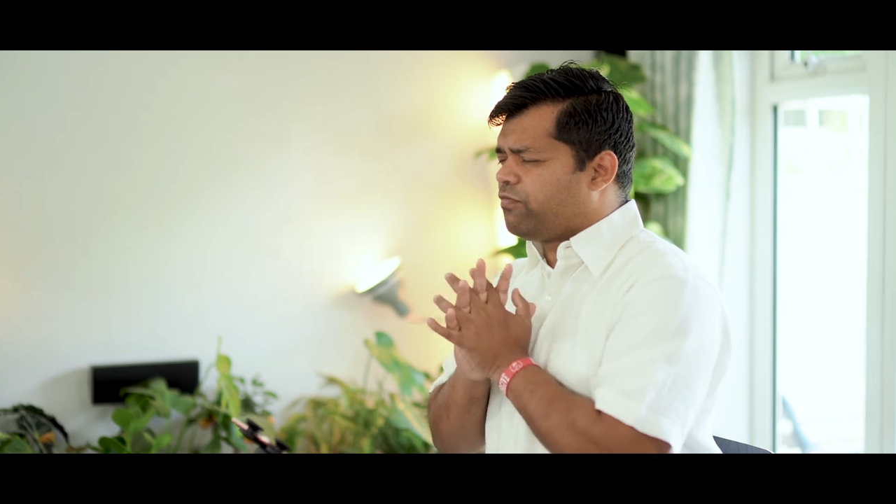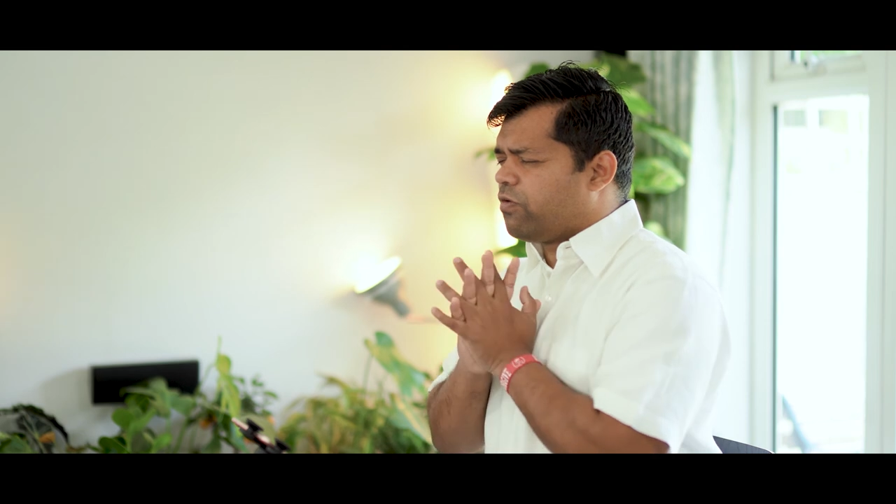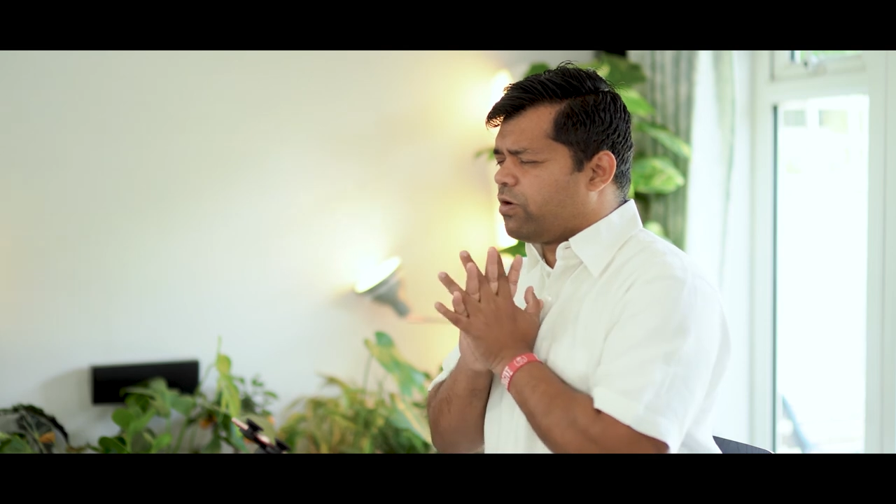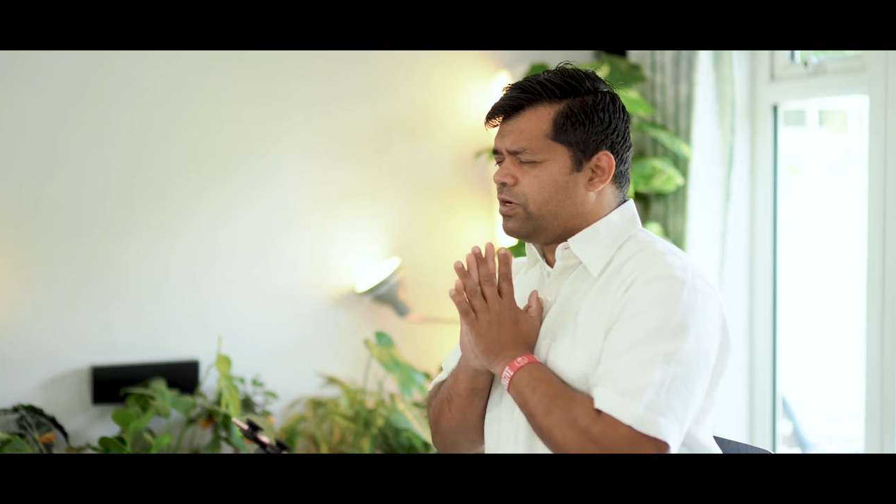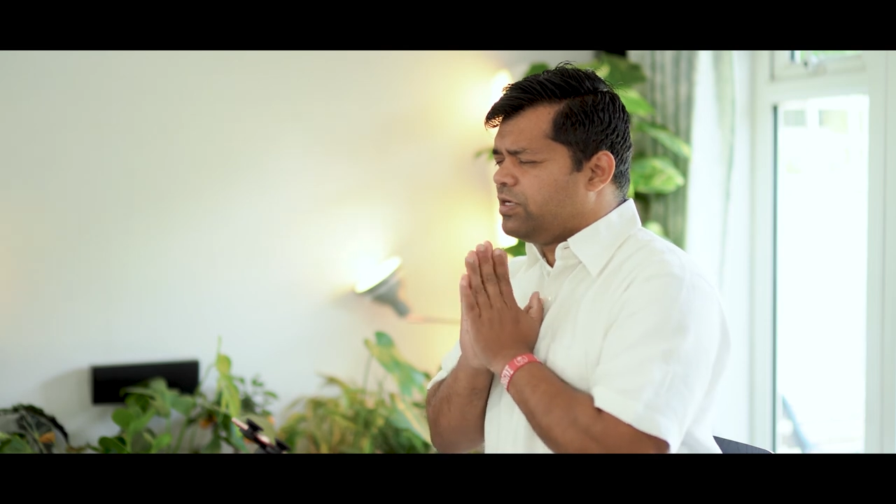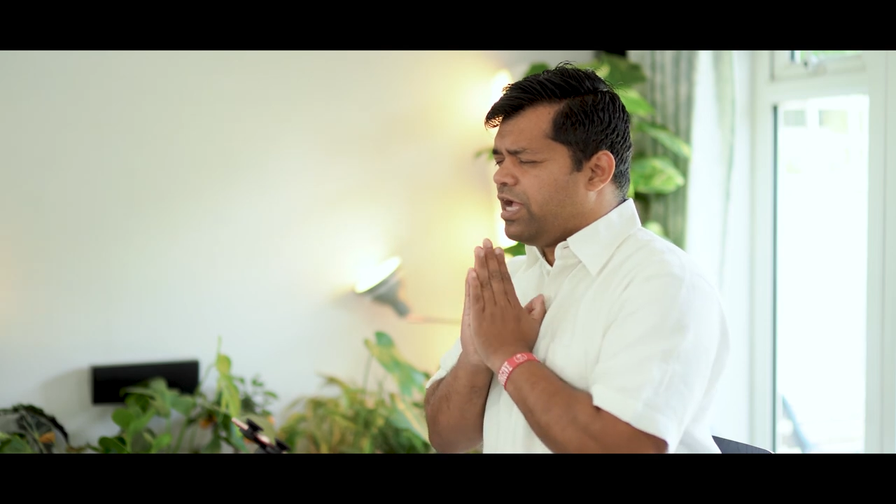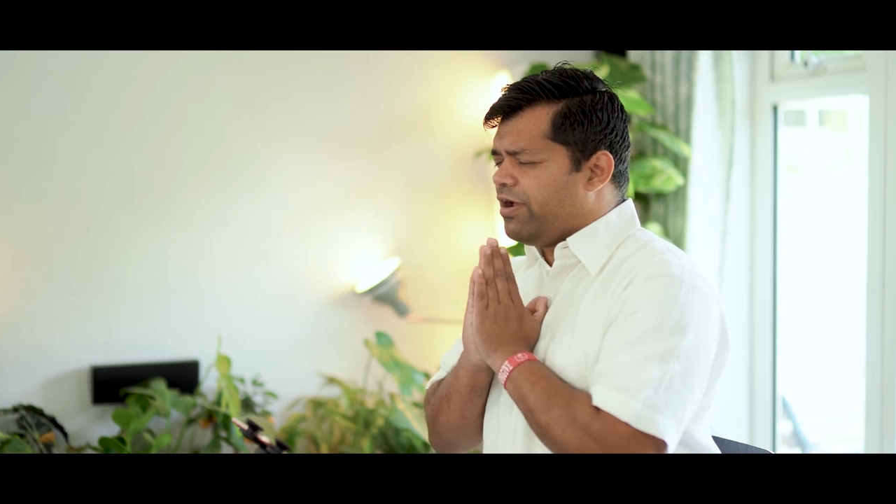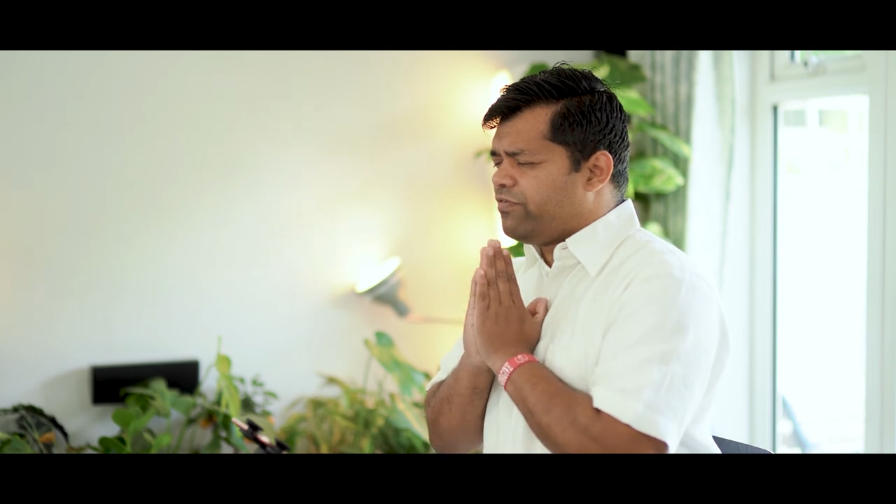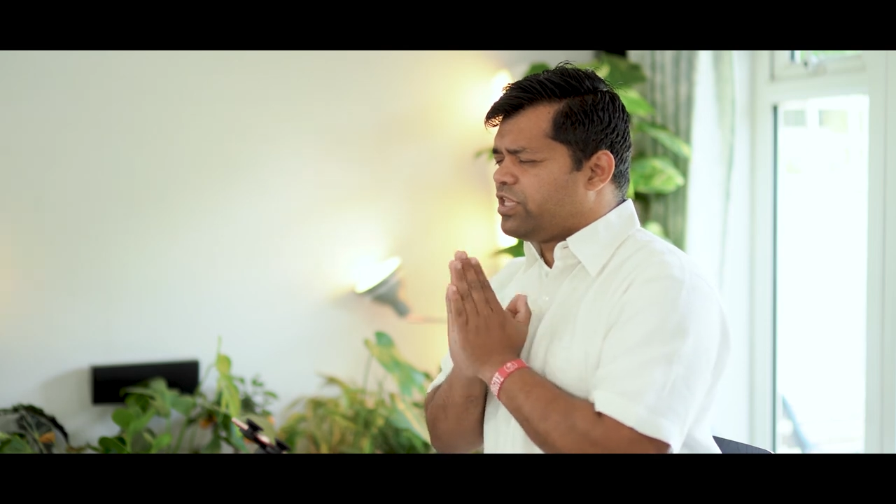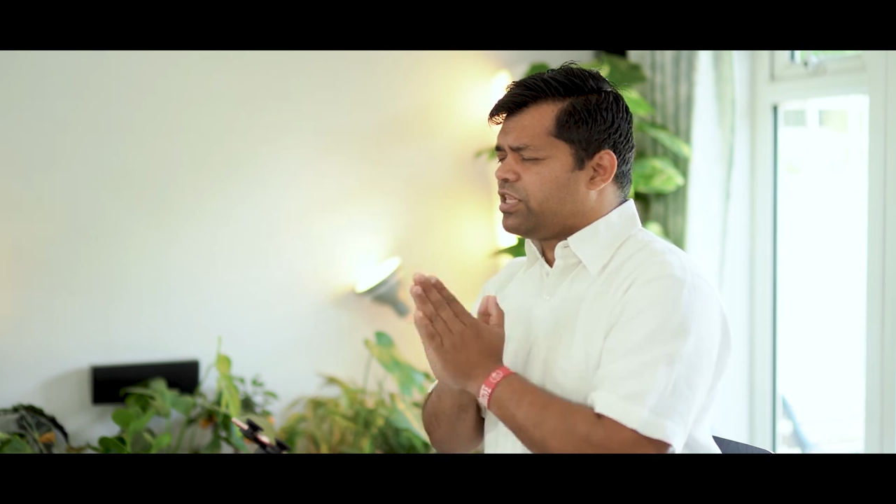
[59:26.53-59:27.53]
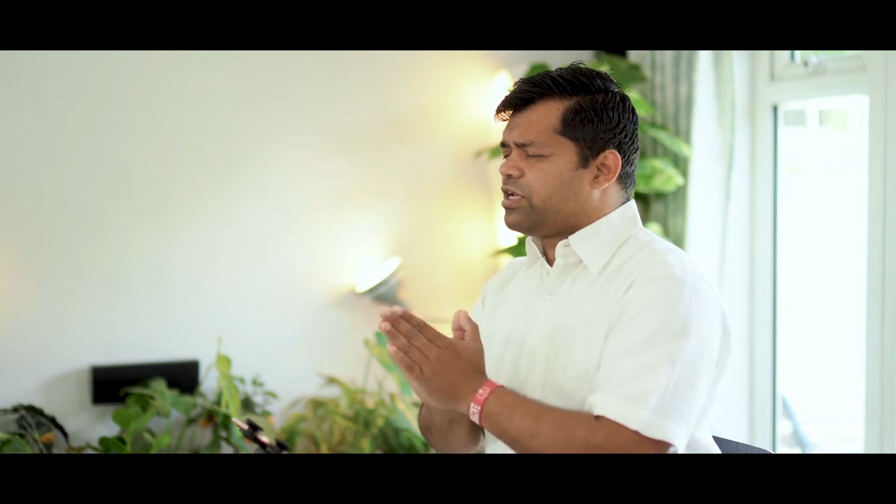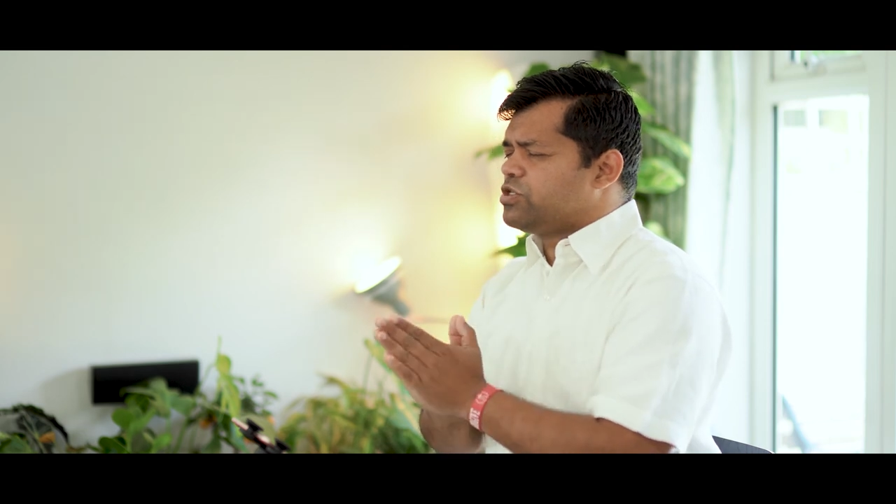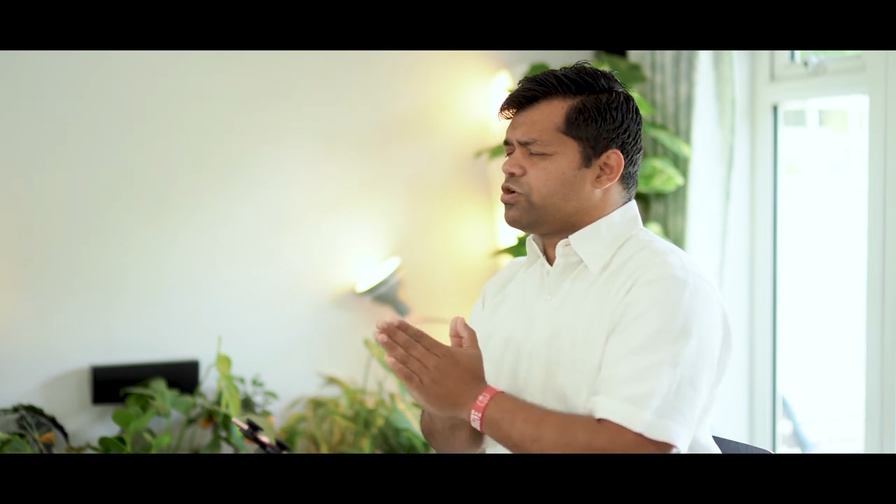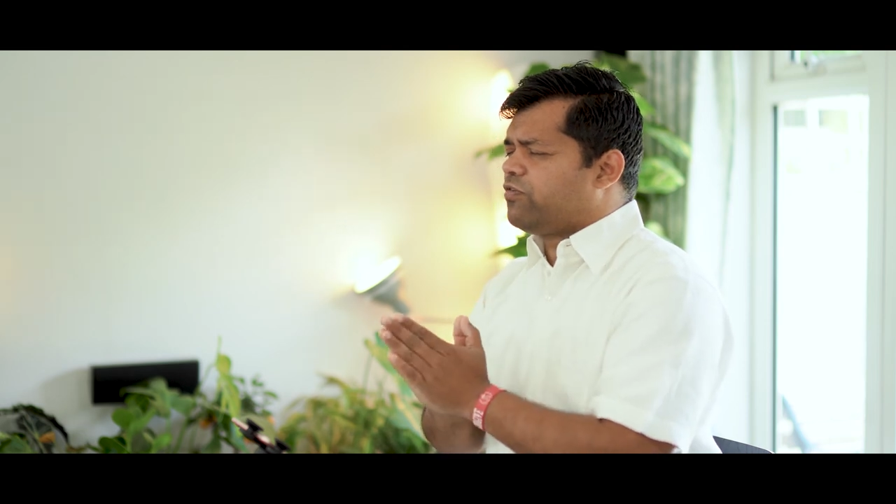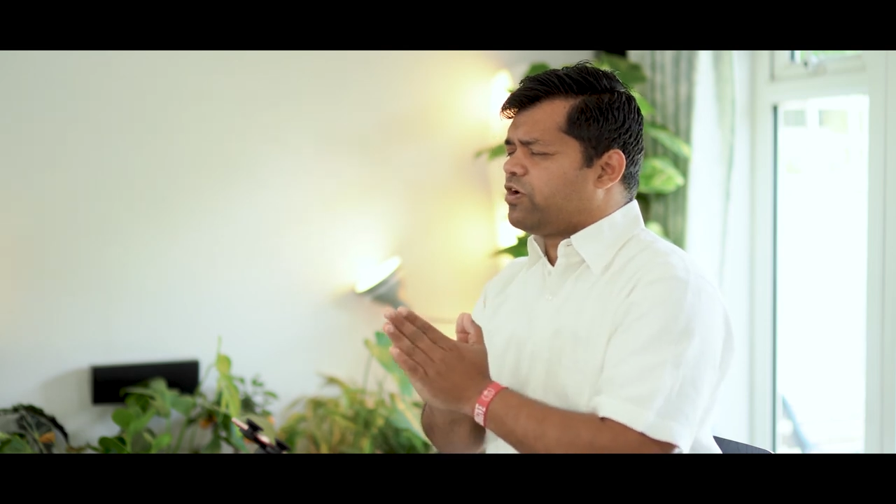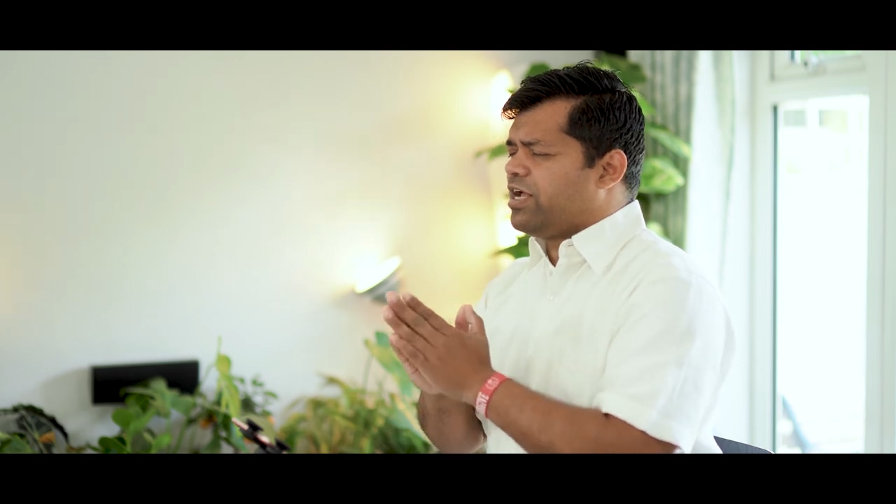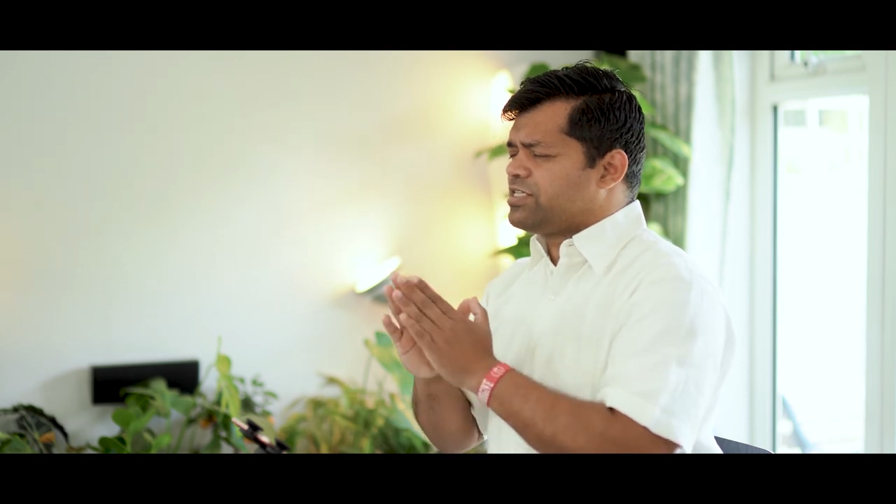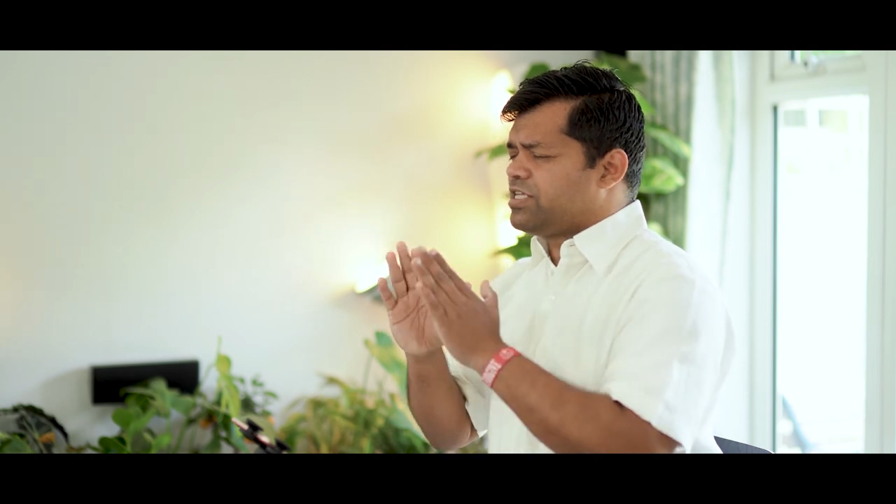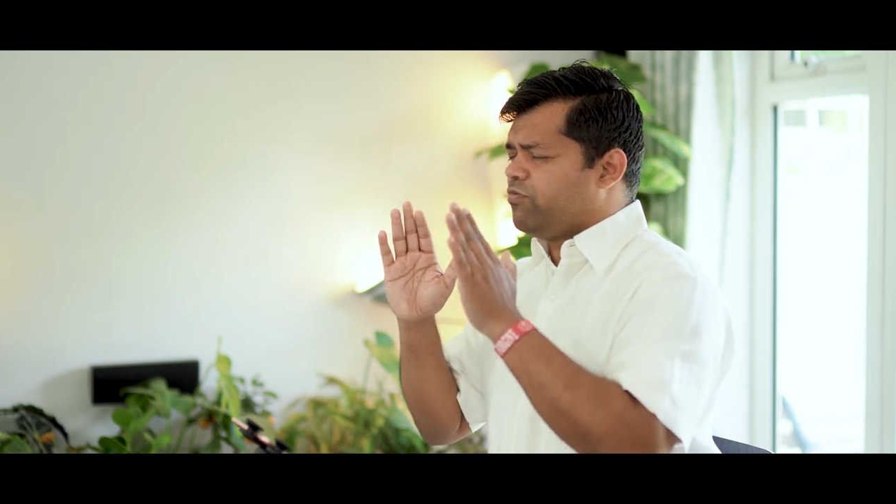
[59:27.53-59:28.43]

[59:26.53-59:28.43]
for everything that is over us.